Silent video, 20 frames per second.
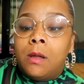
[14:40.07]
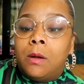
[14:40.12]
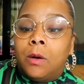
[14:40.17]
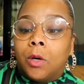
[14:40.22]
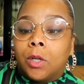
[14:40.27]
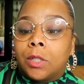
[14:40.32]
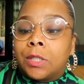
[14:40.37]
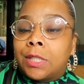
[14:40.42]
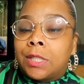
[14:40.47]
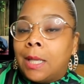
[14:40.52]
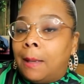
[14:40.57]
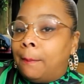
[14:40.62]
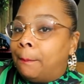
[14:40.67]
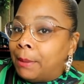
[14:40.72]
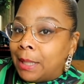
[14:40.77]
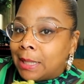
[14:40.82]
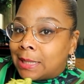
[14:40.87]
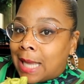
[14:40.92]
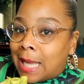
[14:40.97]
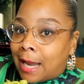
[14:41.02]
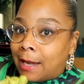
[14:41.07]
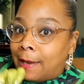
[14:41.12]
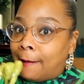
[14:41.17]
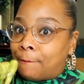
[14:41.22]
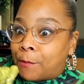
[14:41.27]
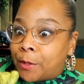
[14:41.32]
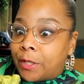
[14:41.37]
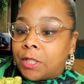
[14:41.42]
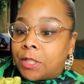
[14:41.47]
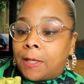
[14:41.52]
or some platonic
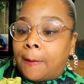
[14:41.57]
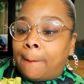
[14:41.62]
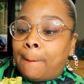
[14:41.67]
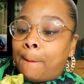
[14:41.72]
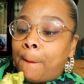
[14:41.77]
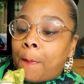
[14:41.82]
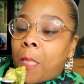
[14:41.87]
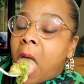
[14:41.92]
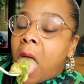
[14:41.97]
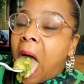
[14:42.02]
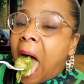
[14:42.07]
friendship.